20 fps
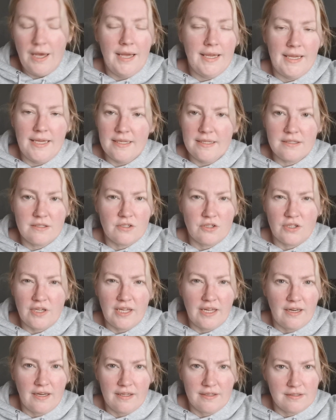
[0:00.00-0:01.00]
I hate
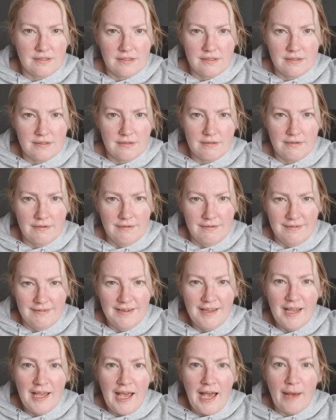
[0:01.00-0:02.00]
dirty glasses.
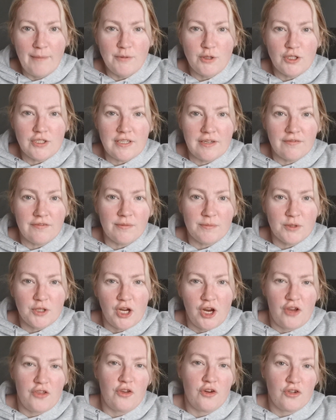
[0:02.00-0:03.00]
I'm just in from
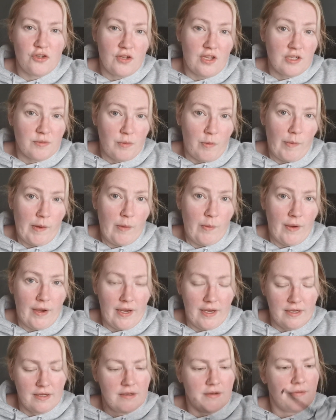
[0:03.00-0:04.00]
town there, so that's probably
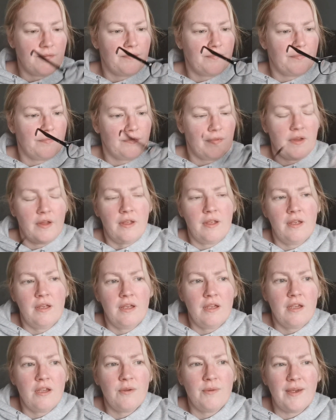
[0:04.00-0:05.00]
why.
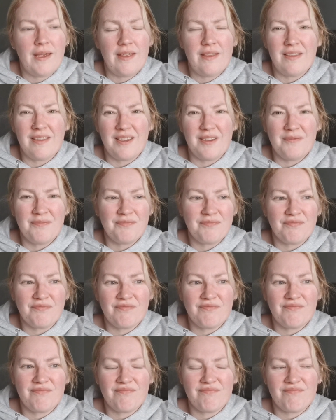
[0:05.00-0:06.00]
Maybe the,
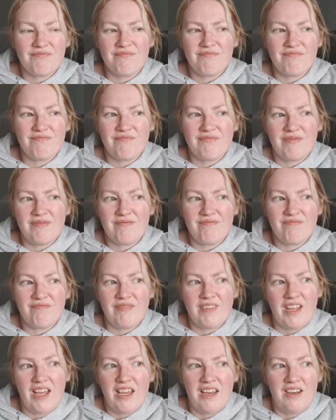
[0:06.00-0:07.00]

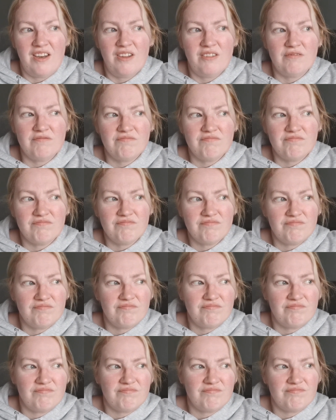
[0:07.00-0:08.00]
I don't know,
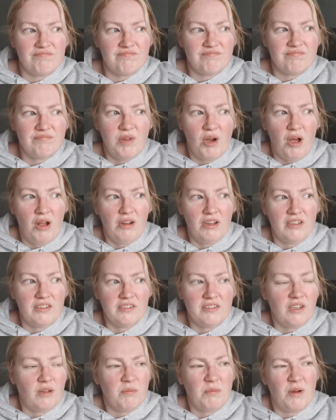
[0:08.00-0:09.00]

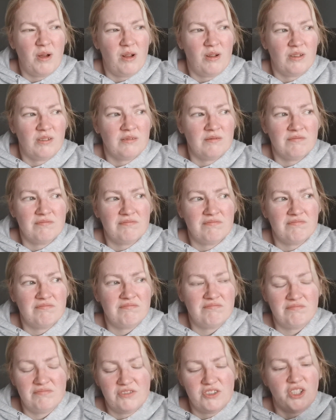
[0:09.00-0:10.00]
pollen, not pollen,
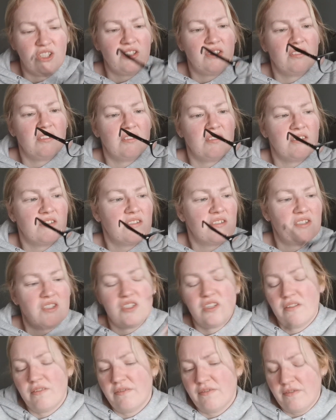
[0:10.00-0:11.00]
dirt and
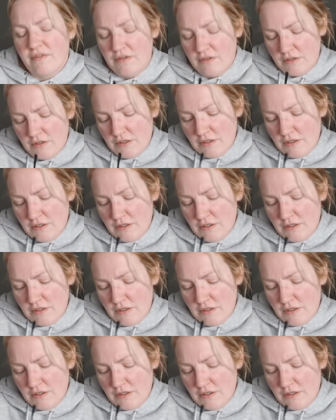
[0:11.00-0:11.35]
stuff.